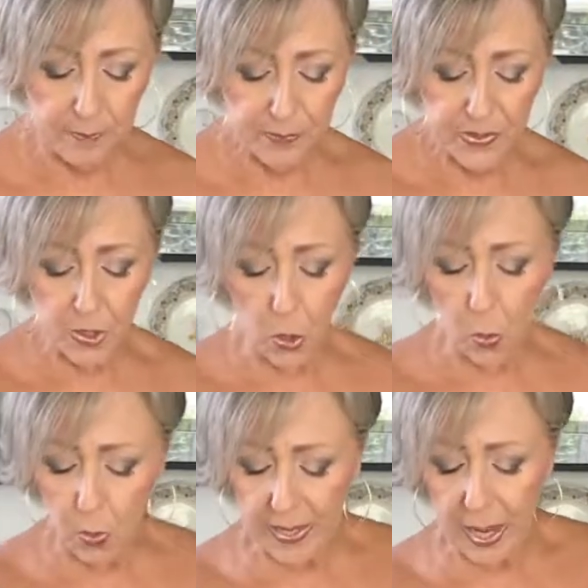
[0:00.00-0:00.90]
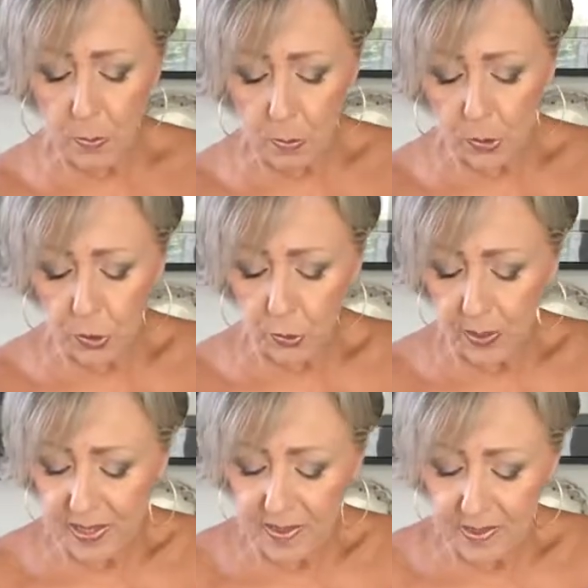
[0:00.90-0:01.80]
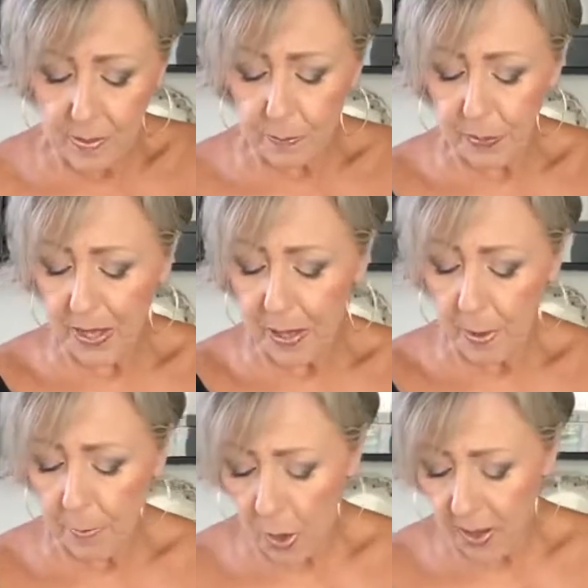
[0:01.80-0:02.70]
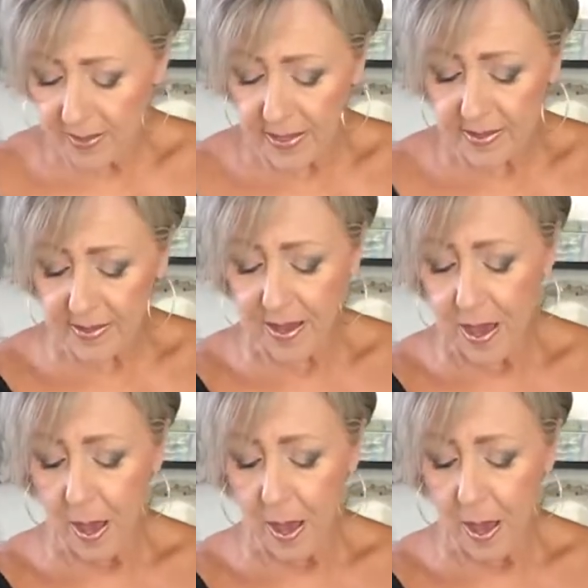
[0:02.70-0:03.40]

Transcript: So what I will do is simply process